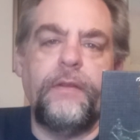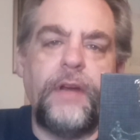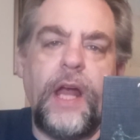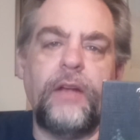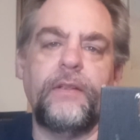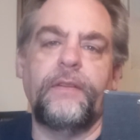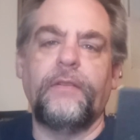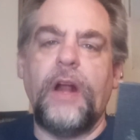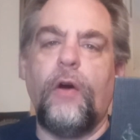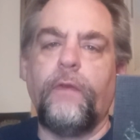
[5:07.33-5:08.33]
They're not
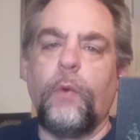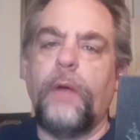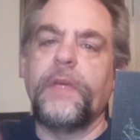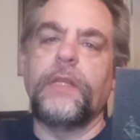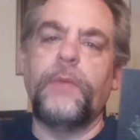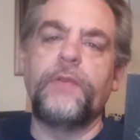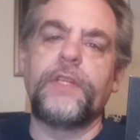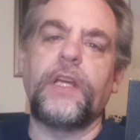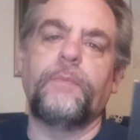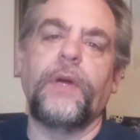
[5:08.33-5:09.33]
overwhelming the
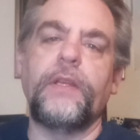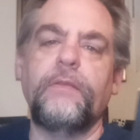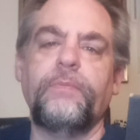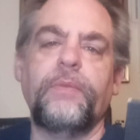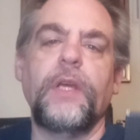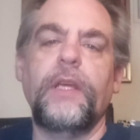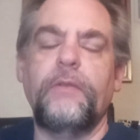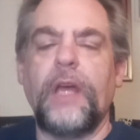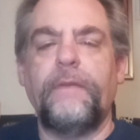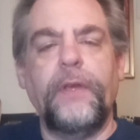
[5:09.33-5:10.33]
music, but you
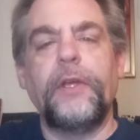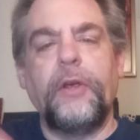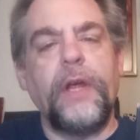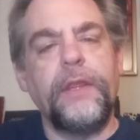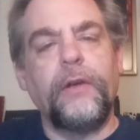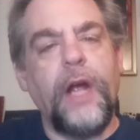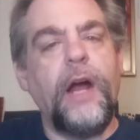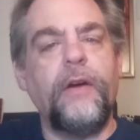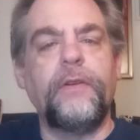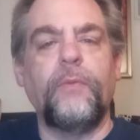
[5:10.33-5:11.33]
kind of feel like you're in the
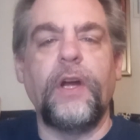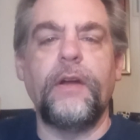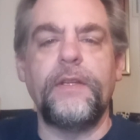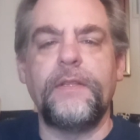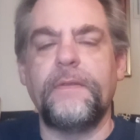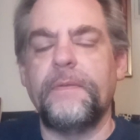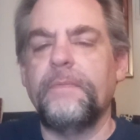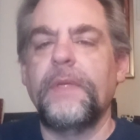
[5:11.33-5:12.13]
crowd, whereas